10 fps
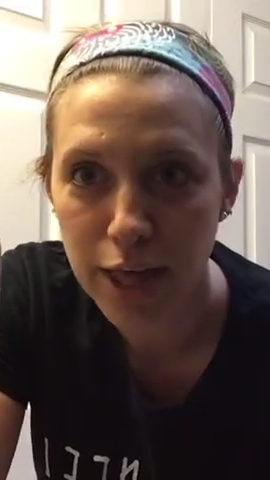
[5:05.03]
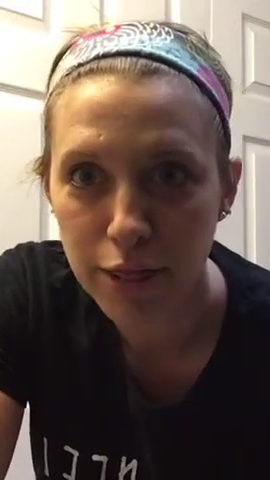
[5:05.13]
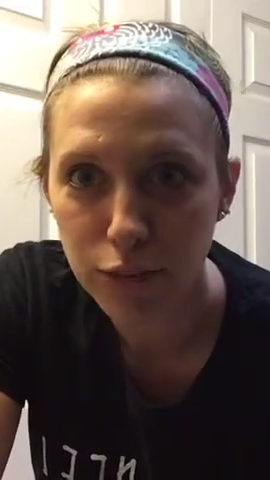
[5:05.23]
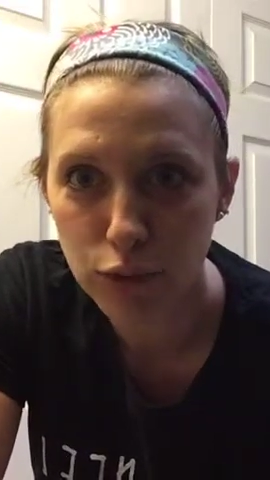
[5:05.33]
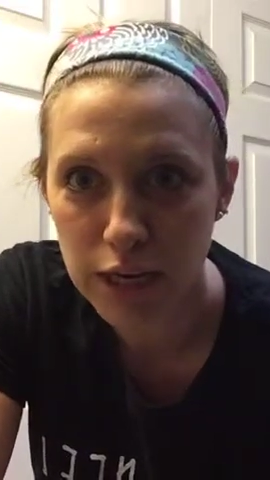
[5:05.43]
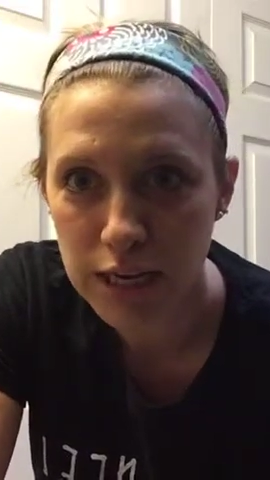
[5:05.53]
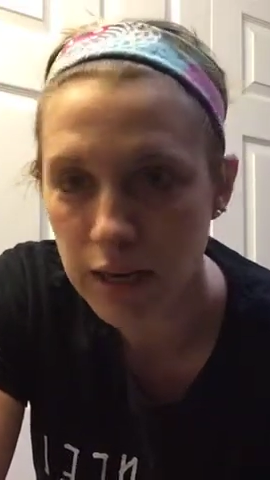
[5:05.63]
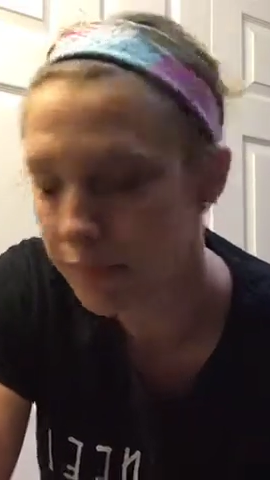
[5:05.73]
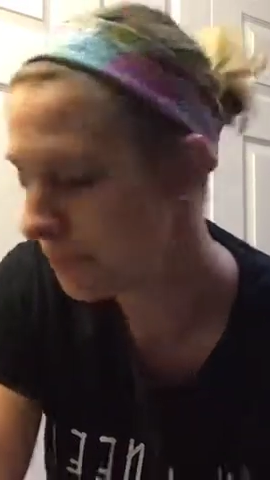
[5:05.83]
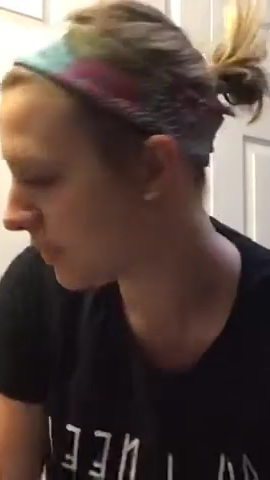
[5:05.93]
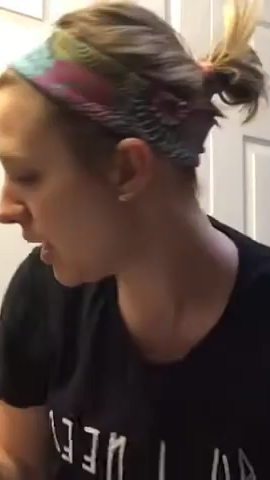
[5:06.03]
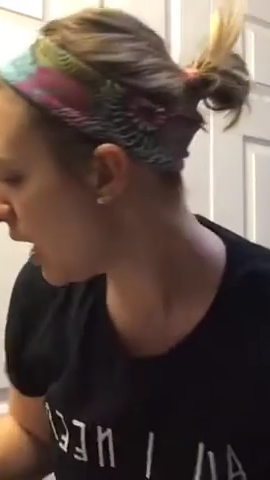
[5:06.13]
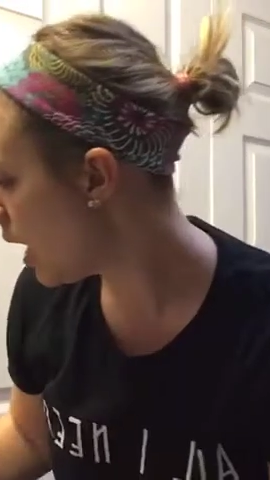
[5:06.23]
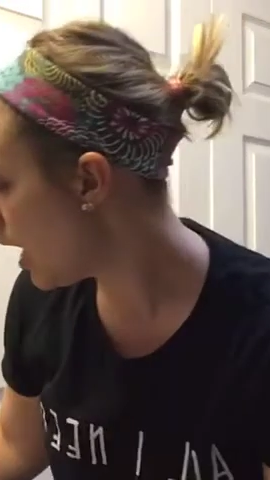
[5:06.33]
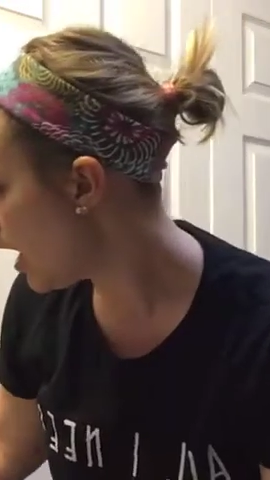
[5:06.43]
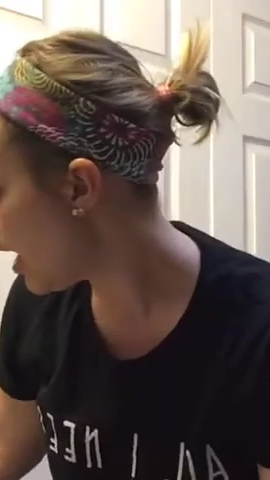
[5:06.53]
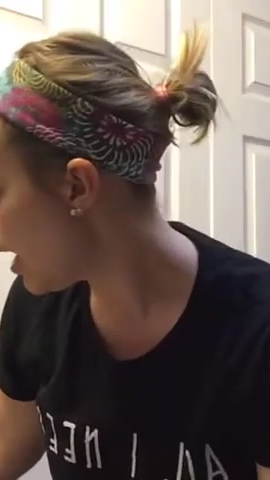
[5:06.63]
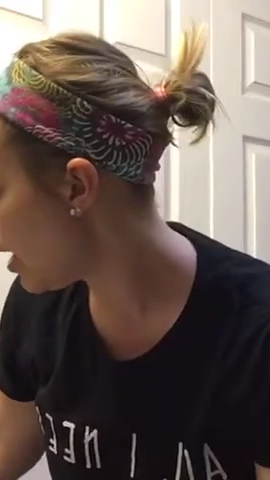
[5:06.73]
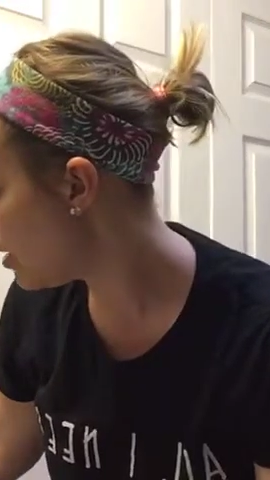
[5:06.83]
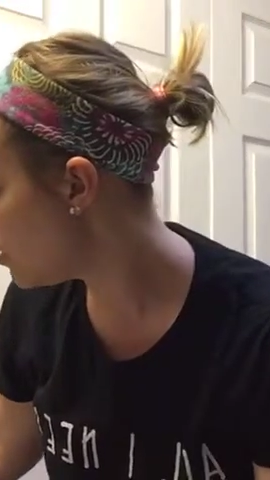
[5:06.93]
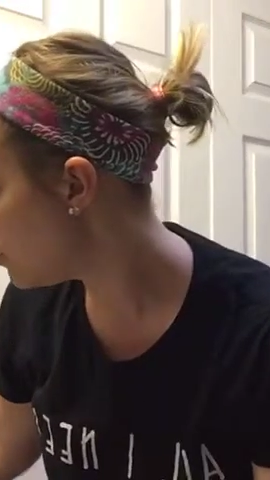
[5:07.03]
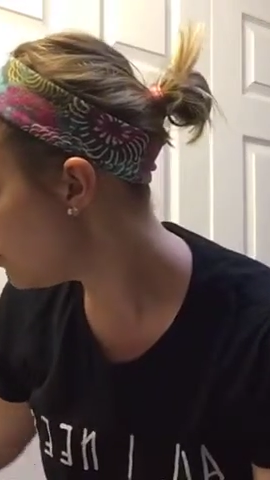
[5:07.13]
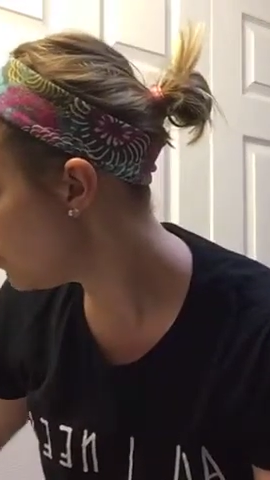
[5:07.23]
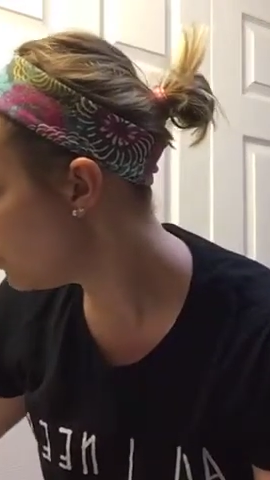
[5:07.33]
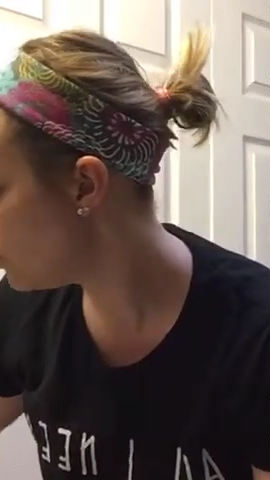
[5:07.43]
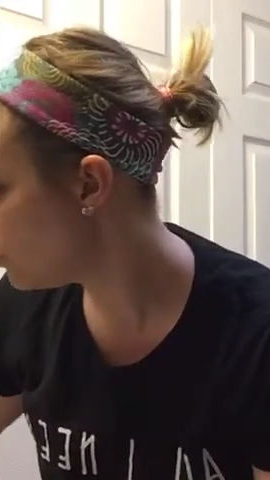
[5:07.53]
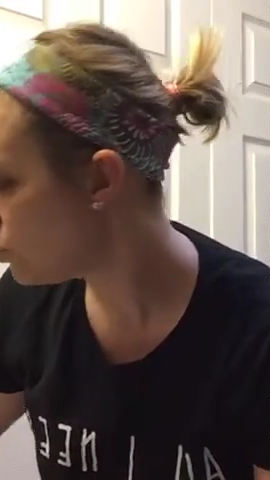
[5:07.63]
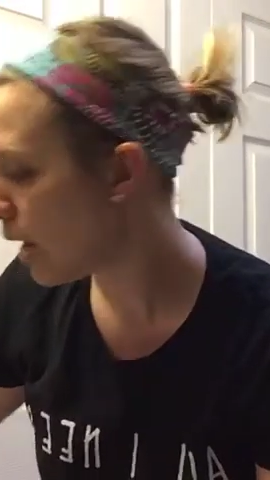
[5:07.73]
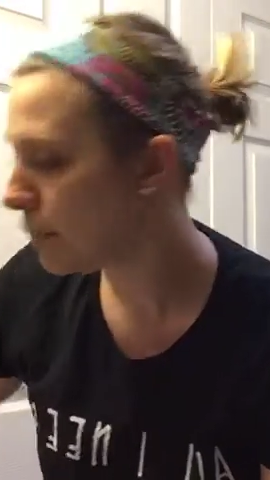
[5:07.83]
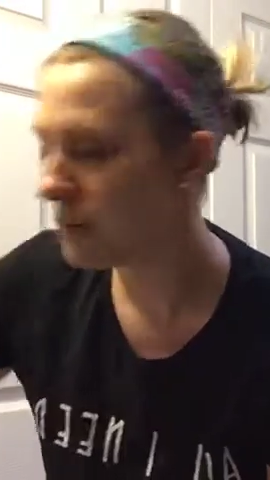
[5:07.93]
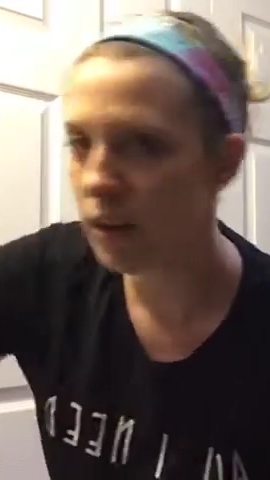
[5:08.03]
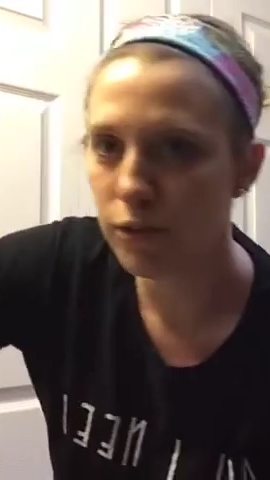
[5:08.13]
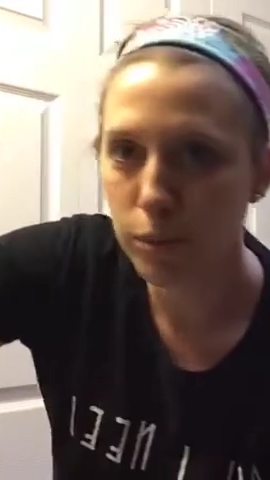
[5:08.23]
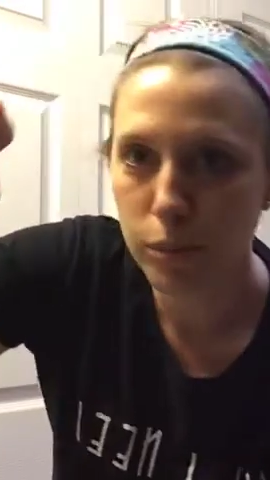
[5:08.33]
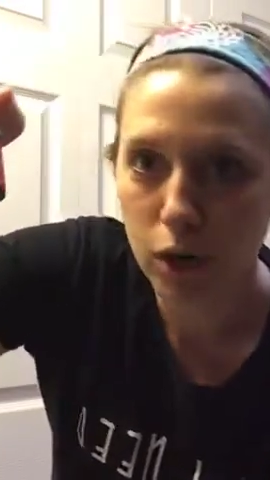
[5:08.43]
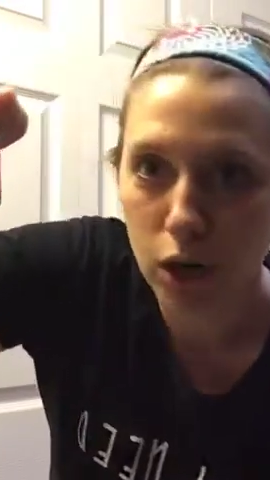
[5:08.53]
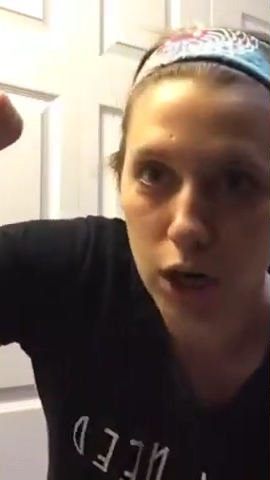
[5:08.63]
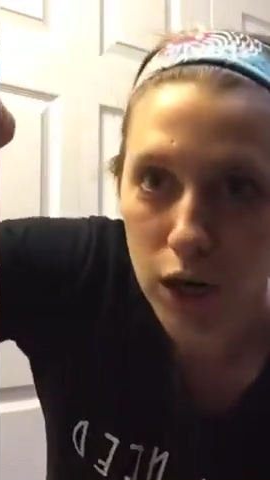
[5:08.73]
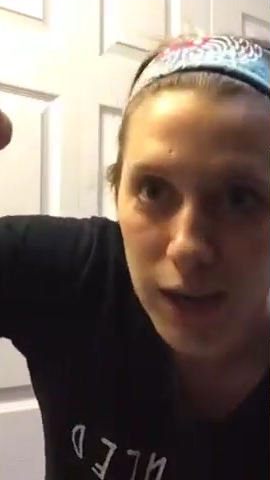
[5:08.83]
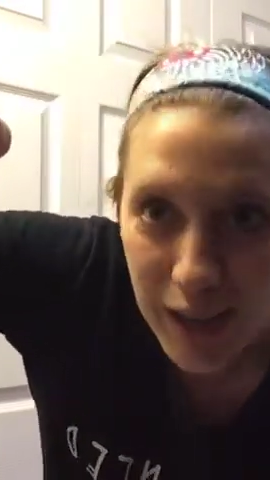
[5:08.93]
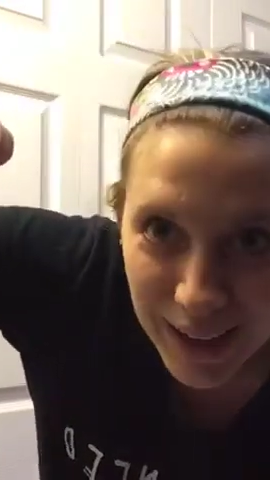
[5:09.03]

3, and 2 drops of myrrh.